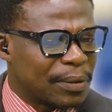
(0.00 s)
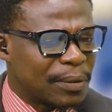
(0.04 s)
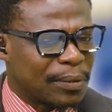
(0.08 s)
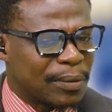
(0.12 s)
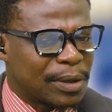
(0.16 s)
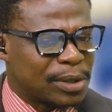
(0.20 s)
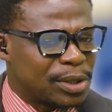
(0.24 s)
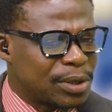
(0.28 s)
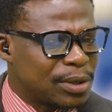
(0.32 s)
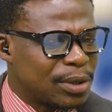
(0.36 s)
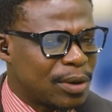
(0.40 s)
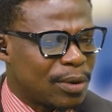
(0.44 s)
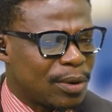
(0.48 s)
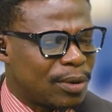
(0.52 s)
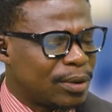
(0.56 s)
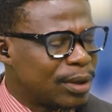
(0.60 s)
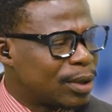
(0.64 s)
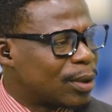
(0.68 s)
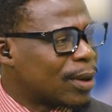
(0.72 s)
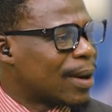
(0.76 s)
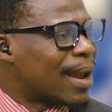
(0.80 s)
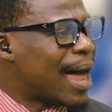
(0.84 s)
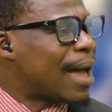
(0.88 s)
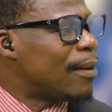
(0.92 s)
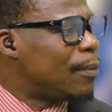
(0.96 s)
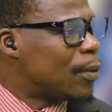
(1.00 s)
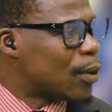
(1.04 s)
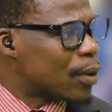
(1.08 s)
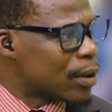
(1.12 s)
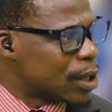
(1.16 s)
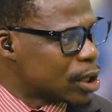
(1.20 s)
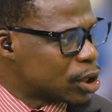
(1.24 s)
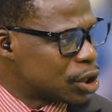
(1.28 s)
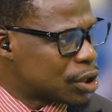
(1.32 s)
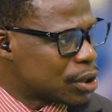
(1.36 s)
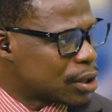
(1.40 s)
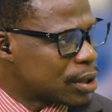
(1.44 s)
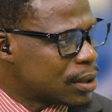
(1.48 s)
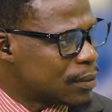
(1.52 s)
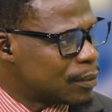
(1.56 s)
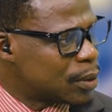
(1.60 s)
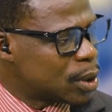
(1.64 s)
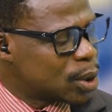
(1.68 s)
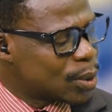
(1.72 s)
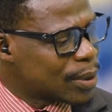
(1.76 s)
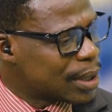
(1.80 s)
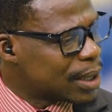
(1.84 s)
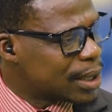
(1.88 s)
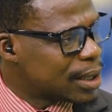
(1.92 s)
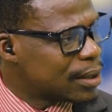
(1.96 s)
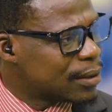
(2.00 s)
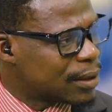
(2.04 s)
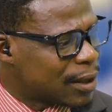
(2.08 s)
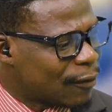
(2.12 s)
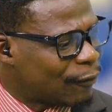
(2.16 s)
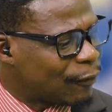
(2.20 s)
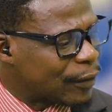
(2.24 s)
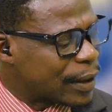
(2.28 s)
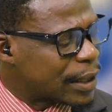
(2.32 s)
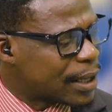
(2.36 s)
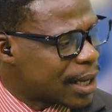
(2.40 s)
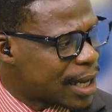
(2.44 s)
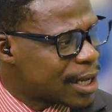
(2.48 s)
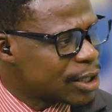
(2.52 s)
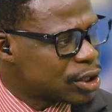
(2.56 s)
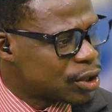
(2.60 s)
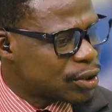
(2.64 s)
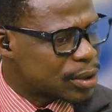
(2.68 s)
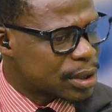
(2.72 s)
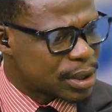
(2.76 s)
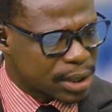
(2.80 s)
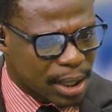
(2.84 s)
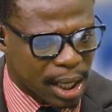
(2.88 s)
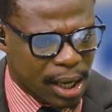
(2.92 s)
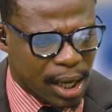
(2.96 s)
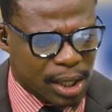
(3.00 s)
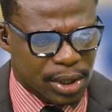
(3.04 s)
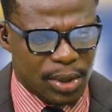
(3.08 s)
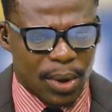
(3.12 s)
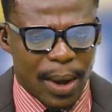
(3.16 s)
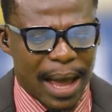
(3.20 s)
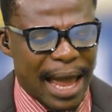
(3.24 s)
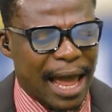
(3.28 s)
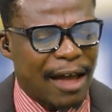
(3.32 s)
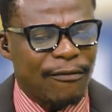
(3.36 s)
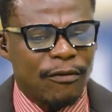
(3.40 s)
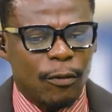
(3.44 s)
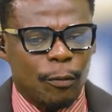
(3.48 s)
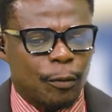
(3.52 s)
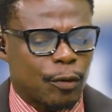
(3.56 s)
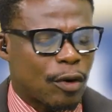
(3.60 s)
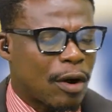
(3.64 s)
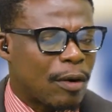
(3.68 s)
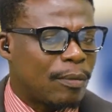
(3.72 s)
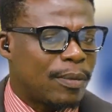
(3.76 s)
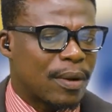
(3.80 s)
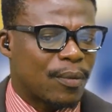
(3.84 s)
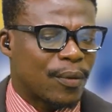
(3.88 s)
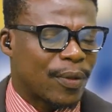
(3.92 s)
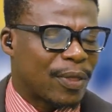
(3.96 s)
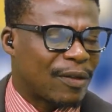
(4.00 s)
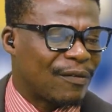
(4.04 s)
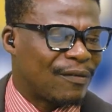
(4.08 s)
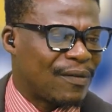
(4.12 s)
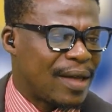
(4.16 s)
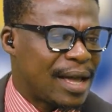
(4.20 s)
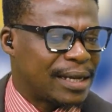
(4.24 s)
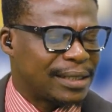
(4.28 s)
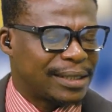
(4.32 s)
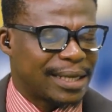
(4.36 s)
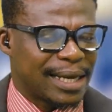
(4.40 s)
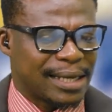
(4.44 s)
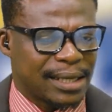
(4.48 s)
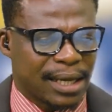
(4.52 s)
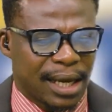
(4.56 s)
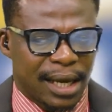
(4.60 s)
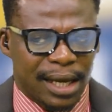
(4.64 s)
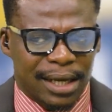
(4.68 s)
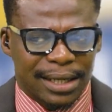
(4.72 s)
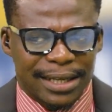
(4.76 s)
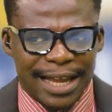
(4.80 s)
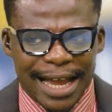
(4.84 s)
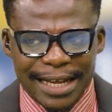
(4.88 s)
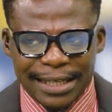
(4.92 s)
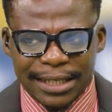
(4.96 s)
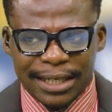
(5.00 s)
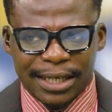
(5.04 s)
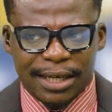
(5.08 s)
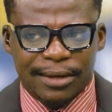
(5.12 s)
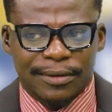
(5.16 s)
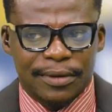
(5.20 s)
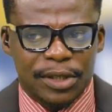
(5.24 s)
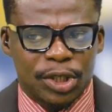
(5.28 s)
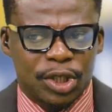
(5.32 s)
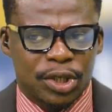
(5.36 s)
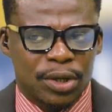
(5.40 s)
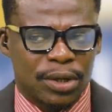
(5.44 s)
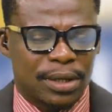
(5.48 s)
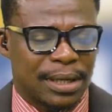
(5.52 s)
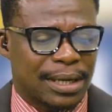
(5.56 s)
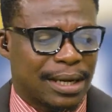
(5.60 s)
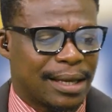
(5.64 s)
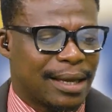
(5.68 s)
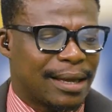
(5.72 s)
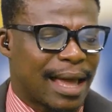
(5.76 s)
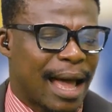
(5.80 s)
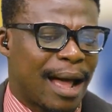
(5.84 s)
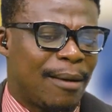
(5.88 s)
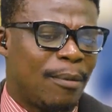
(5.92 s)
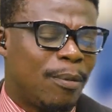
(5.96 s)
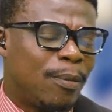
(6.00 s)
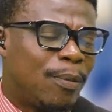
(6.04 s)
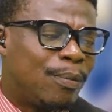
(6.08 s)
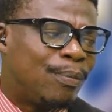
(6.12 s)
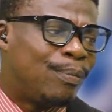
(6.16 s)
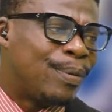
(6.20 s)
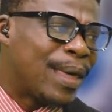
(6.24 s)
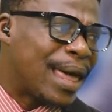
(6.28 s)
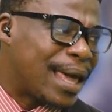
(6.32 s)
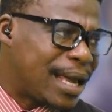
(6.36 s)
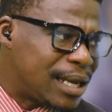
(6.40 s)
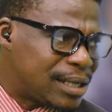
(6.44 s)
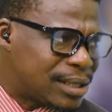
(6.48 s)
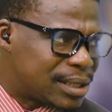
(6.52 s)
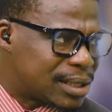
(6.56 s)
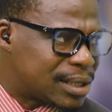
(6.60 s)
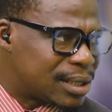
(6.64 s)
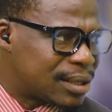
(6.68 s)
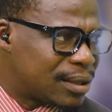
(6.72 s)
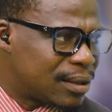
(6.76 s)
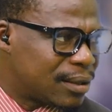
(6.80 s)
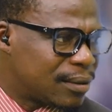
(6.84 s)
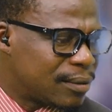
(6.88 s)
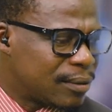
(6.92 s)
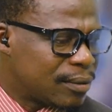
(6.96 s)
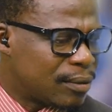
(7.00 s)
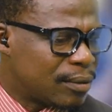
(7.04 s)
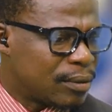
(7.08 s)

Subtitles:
what you call collaboration between different countries. So I have a problem with the fact that that declaration, albeit,